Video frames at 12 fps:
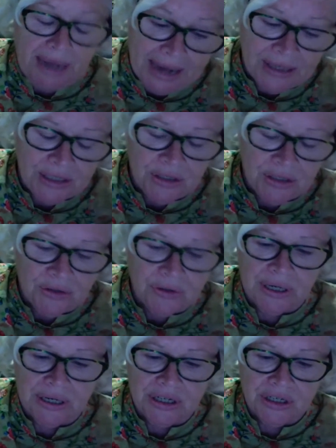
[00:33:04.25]

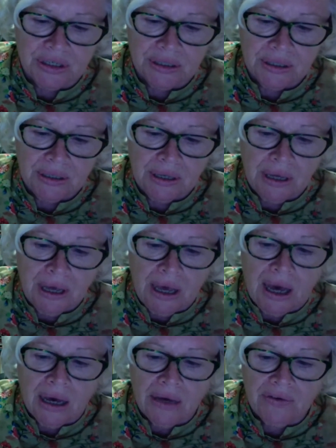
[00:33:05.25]
anti-euthanasia,
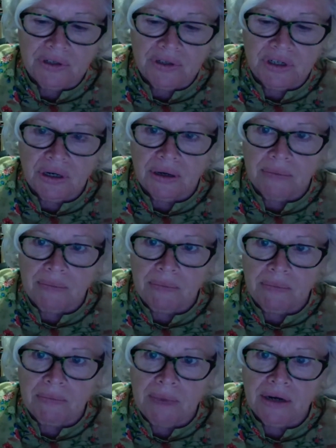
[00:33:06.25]
over the time
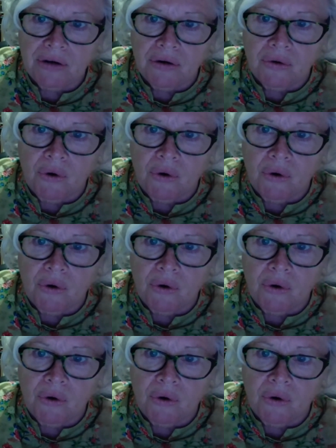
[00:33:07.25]
made